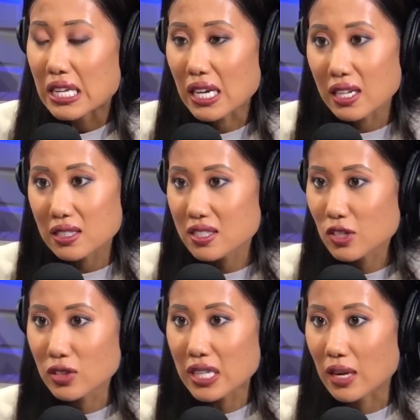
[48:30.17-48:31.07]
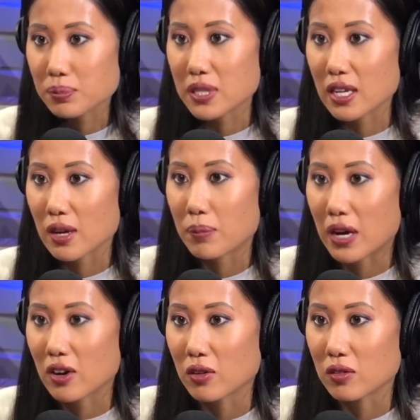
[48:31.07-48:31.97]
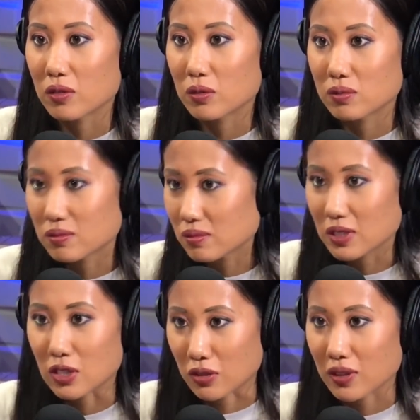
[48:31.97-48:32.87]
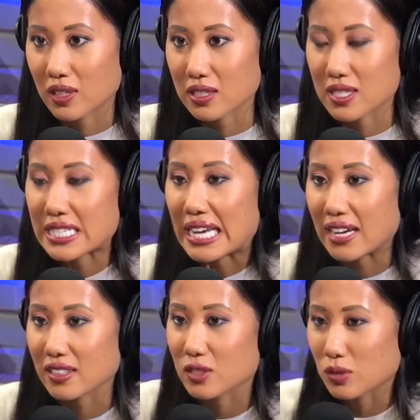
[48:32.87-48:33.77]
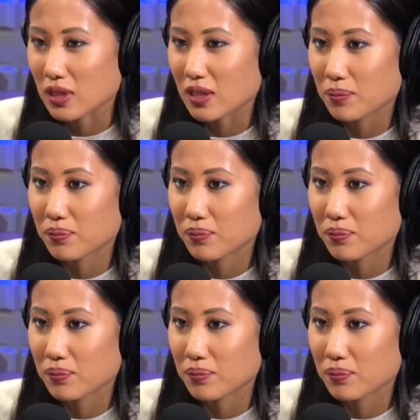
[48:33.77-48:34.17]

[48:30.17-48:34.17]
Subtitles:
Yeah. Is there any update about his status with them?